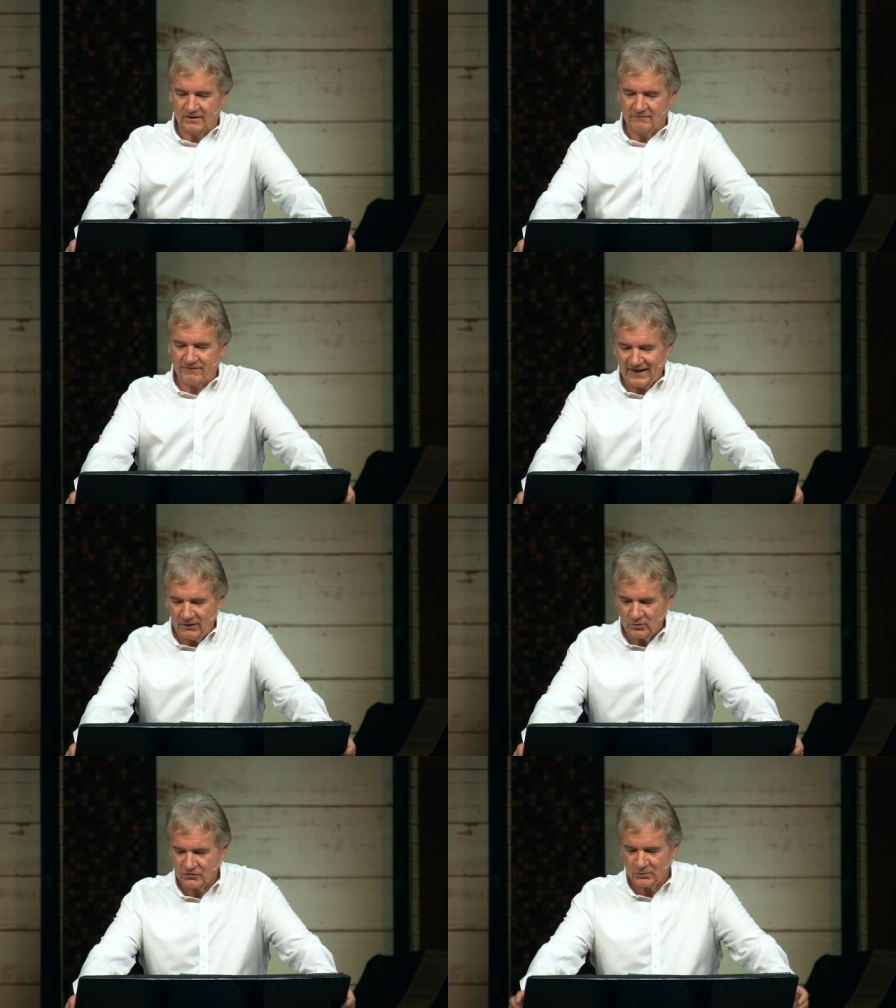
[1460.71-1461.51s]

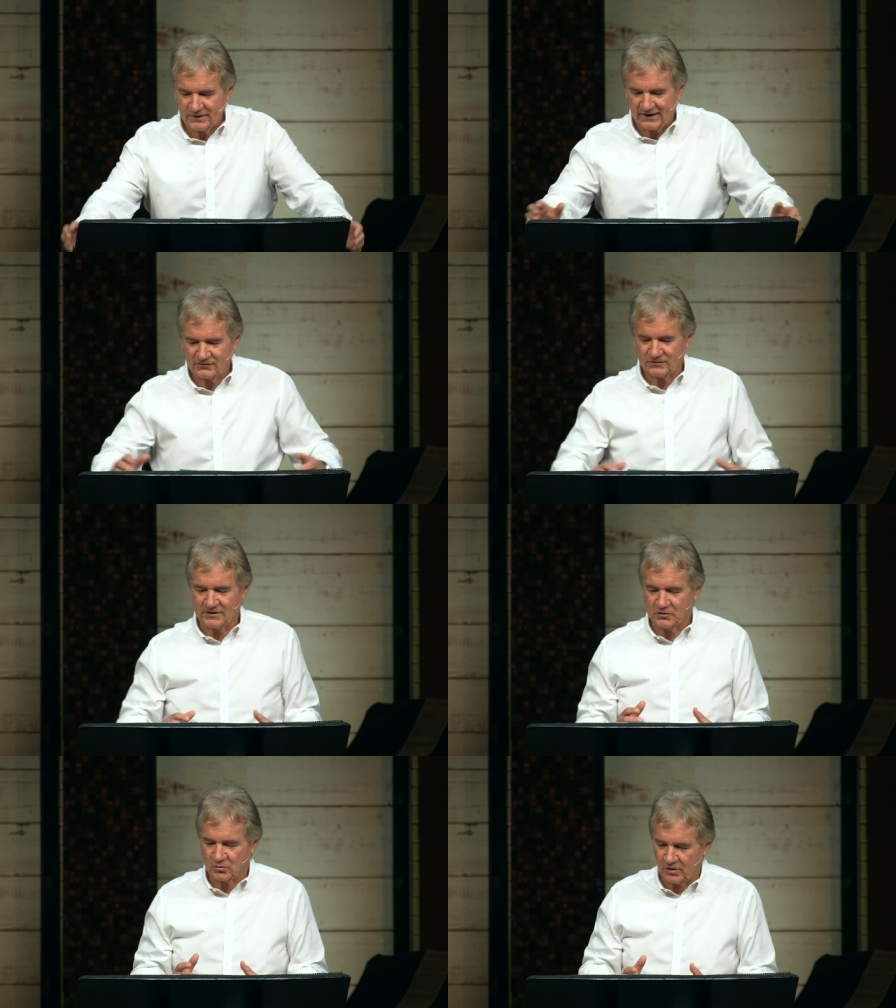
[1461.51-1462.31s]
Flowers would actually
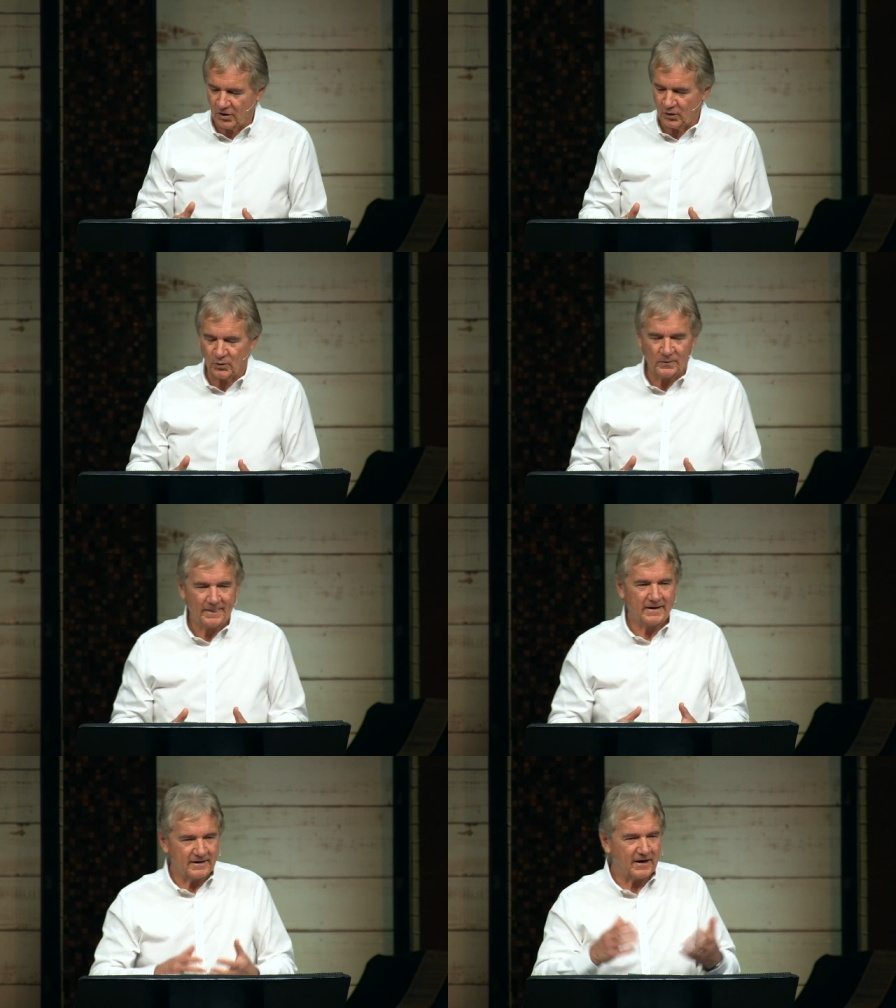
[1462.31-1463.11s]
grow
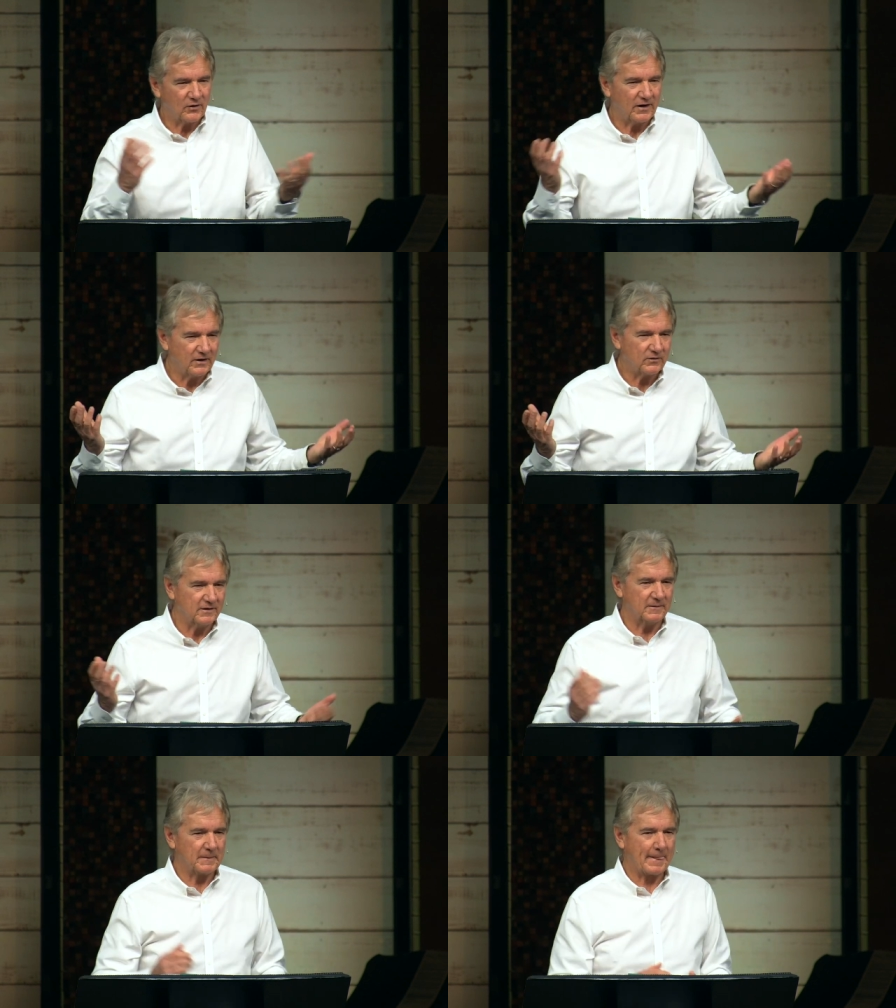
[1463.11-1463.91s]
in our
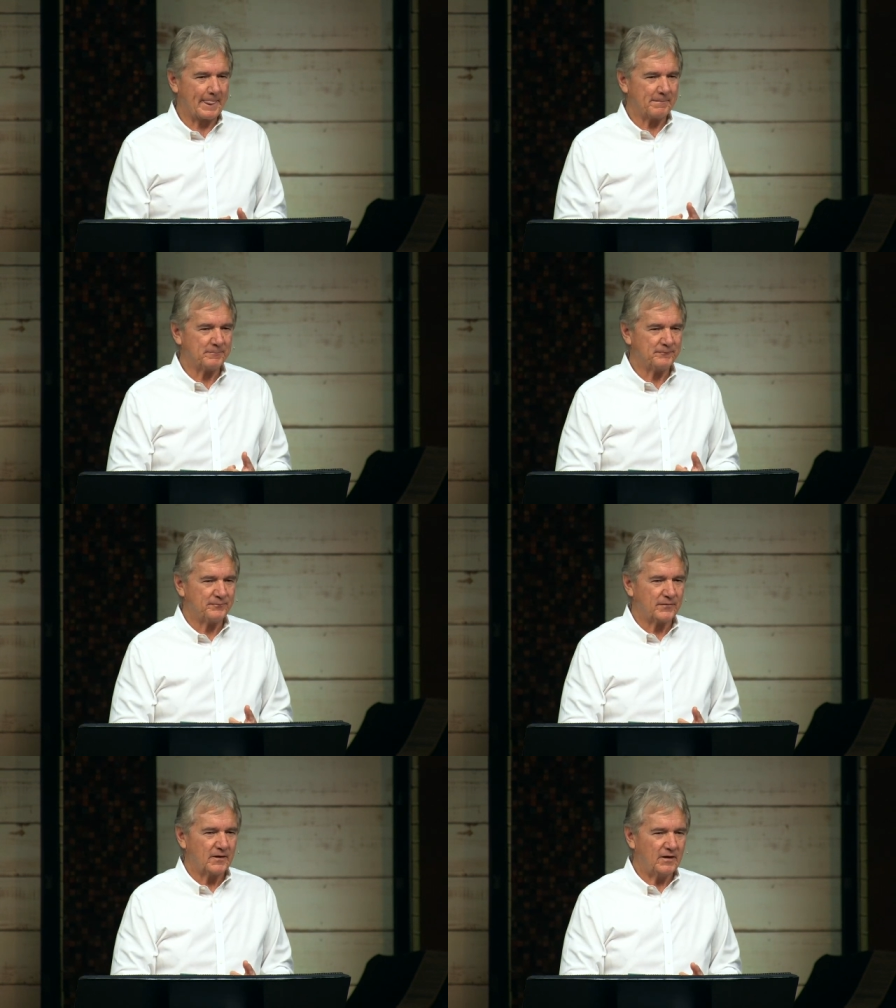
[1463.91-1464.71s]
area,
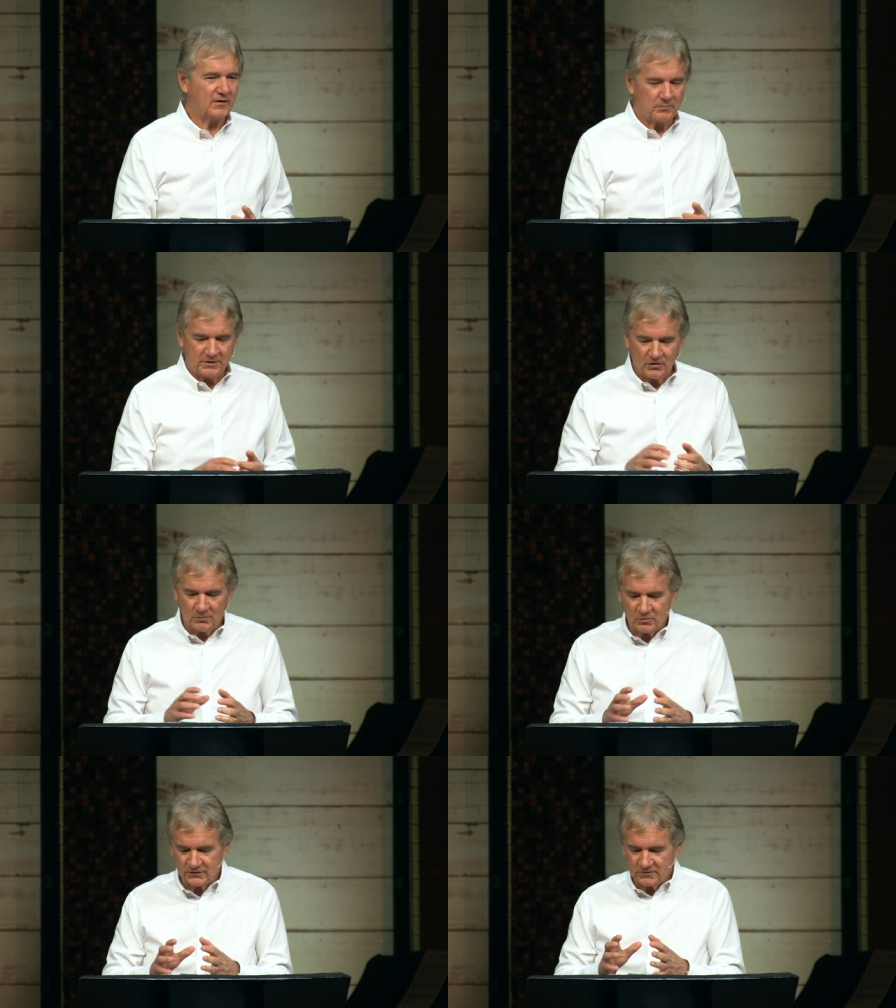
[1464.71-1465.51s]
and there'd be no
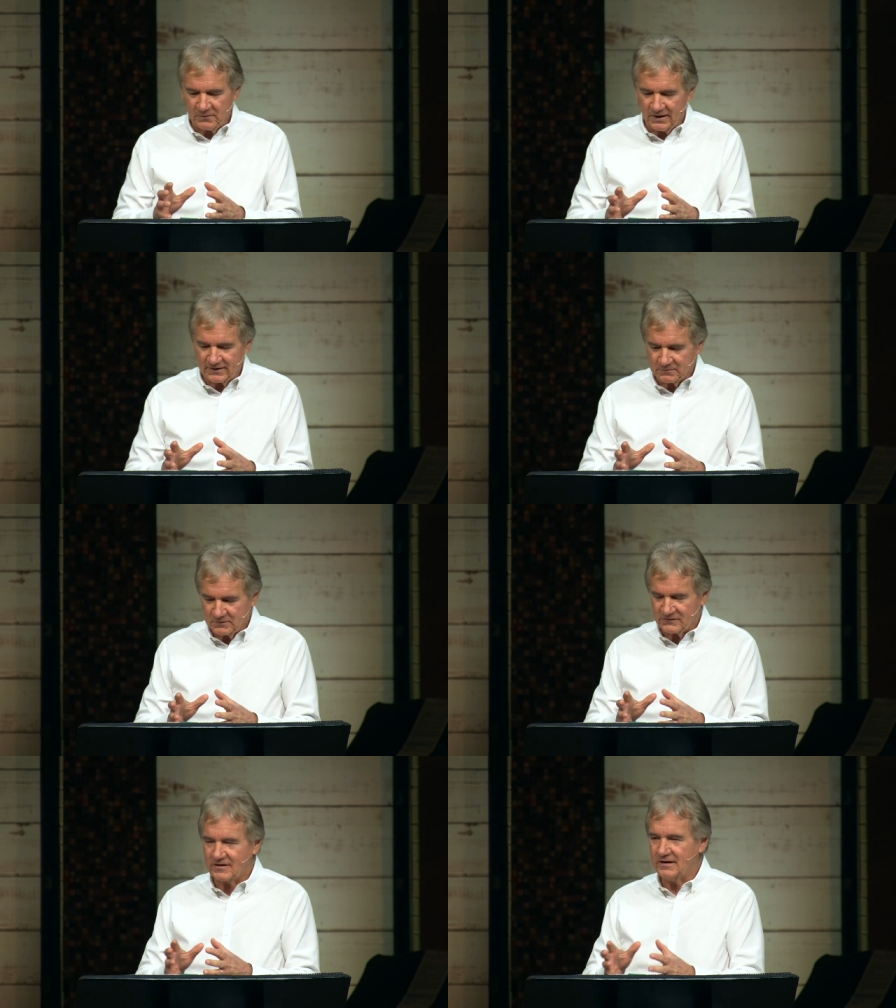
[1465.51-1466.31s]
more demonic
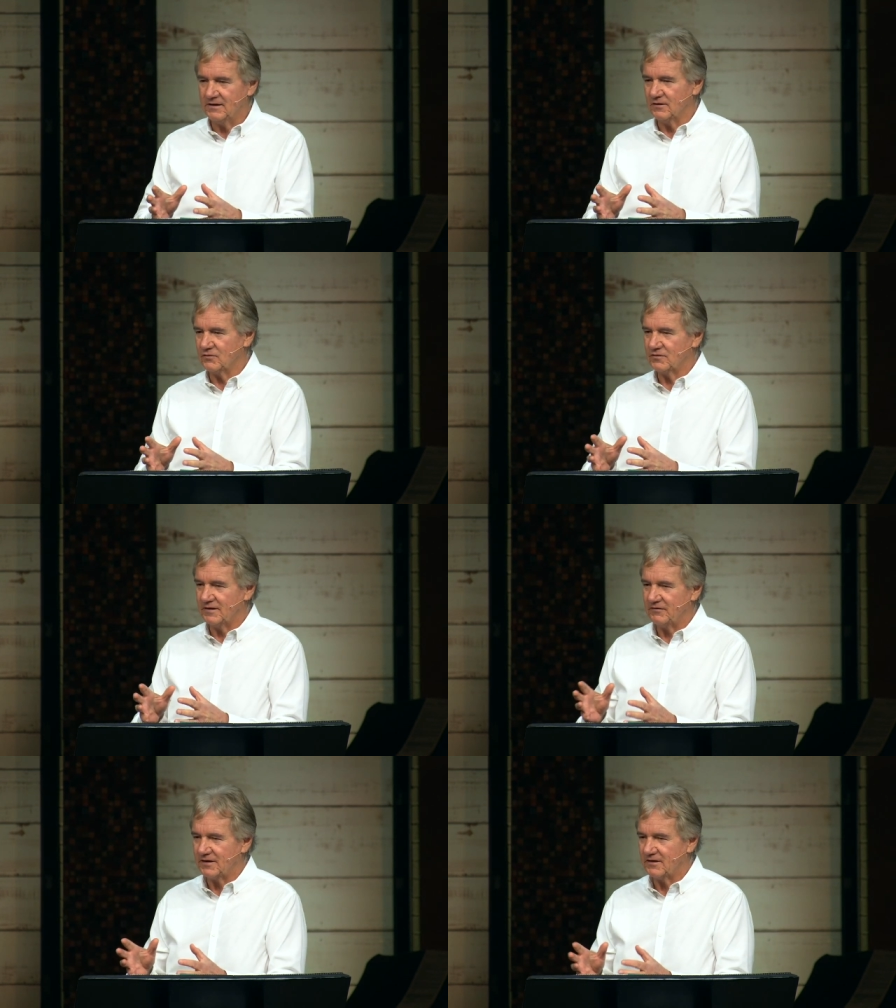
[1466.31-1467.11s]
mosquitoes
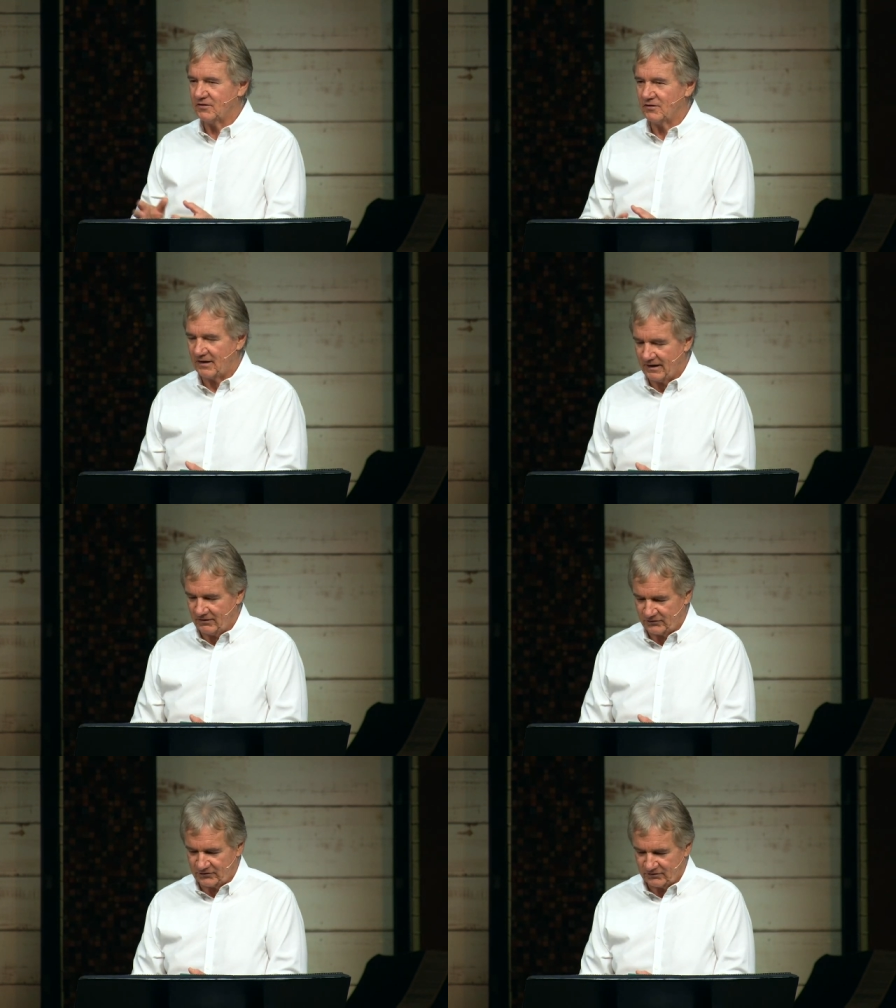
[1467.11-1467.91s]
living near your
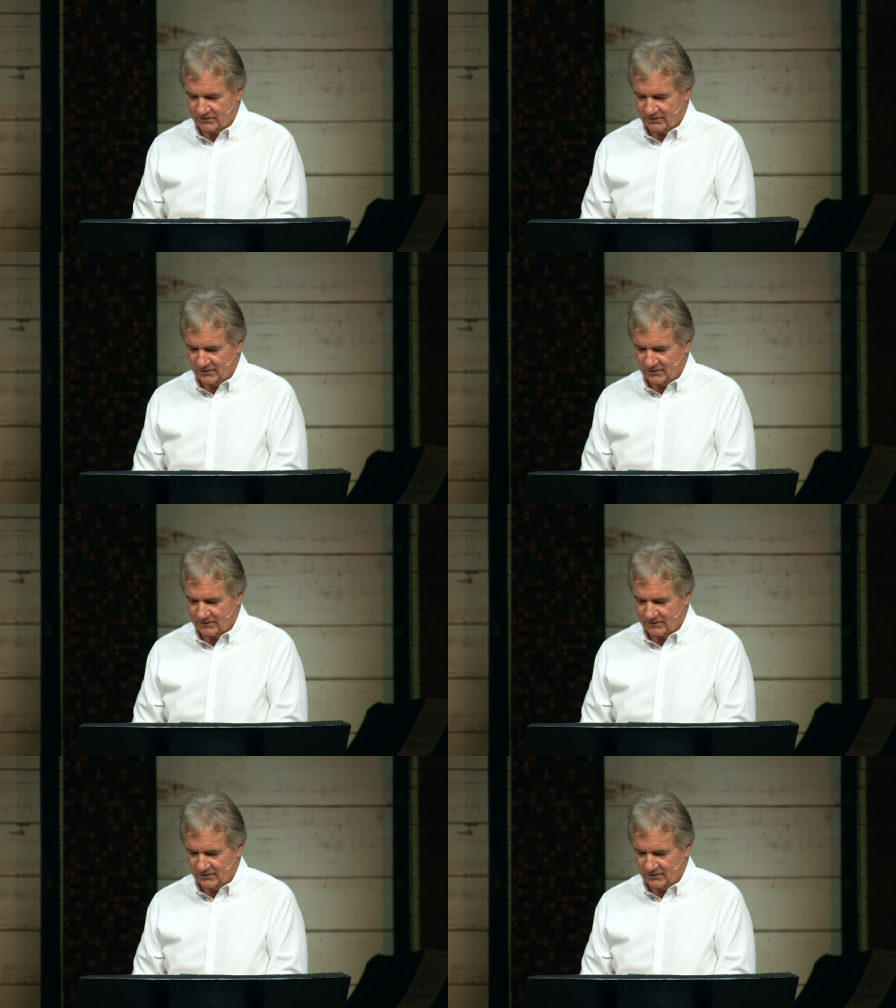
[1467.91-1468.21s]
house.